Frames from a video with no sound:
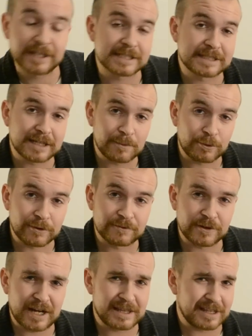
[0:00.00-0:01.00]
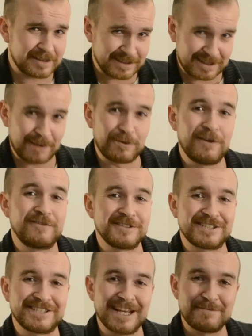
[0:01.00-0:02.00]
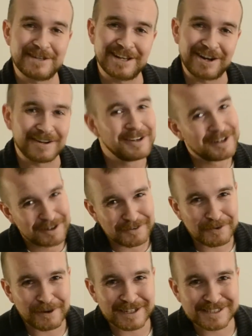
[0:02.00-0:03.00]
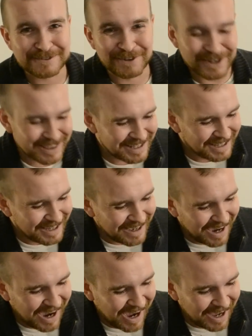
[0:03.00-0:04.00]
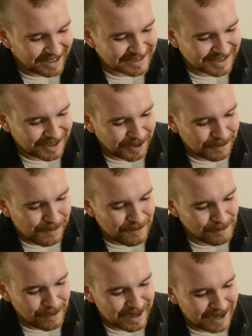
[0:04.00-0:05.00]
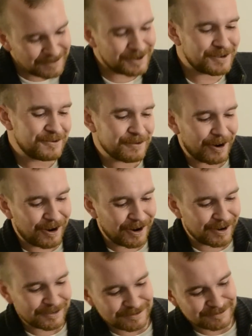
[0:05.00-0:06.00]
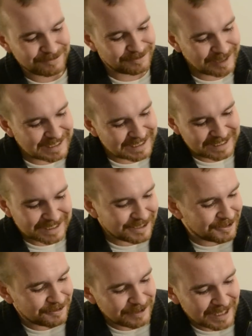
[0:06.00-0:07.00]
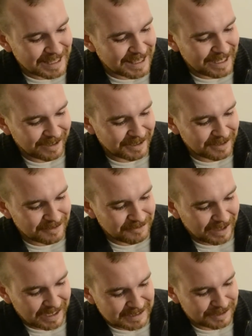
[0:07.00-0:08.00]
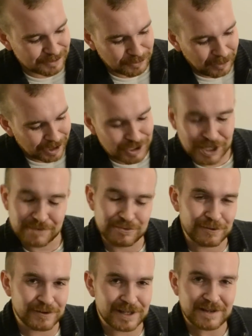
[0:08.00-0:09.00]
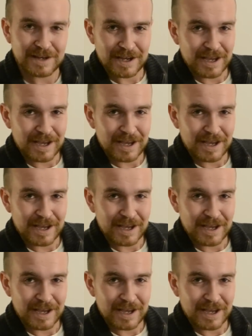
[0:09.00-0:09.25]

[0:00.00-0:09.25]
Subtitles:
a subwoofer. I think the subwoofer is JBL, for what it's worth. So whenever you are listening to anything on the device or watching a movie,